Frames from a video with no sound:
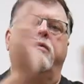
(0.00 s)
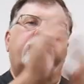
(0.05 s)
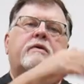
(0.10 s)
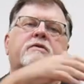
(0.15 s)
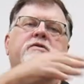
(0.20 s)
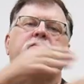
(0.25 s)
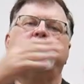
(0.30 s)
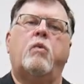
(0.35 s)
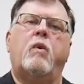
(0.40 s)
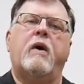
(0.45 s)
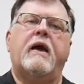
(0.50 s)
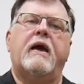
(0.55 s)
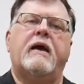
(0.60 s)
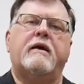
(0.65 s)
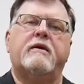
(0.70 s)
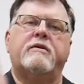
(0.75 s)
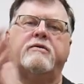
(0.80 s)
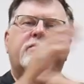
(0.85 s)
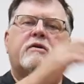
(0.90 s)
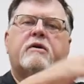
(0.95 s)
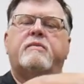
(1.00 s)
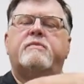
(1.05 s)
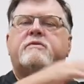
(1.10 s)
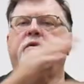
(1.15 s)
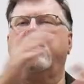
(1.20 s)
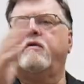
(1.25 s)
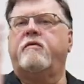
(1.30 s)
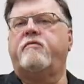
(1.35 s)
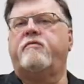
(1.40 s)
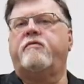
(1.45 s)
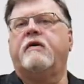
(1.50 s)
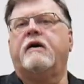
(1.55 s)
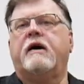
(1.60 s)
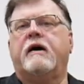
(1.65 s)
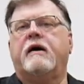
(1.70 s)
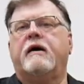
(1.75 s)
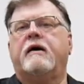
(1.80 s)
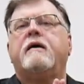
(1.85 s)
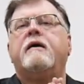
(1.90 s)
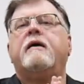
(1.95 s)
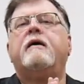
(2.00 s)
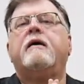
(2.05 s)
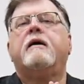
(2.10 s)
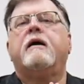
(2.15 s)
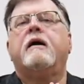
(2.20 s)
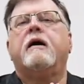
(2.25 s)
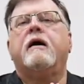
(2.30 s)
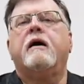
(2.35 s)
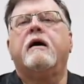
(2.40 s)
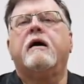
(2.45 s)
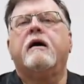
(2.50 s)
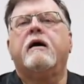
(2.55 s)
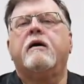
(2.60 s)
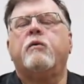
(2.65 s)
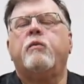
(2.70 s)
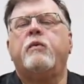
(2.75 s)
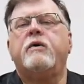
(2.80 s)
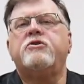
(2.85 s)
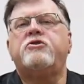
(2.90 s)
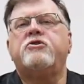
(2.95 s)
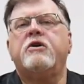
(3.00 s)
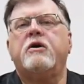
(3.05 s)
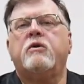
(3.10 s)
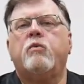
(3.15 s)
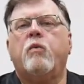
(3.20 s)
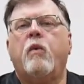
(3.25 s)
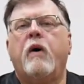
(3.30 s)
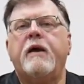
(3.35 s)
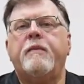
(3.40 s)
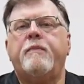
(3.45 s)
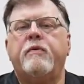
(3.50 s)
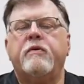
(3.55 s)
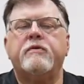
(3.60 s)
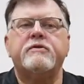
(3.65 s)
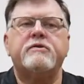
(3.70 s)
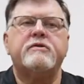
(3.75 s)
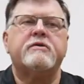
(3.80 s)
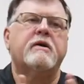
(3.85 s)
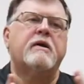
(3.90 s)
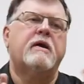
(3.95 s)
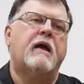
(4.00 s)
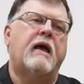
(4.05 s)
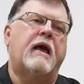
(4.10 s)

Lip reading: this way in terms of windshield wipers.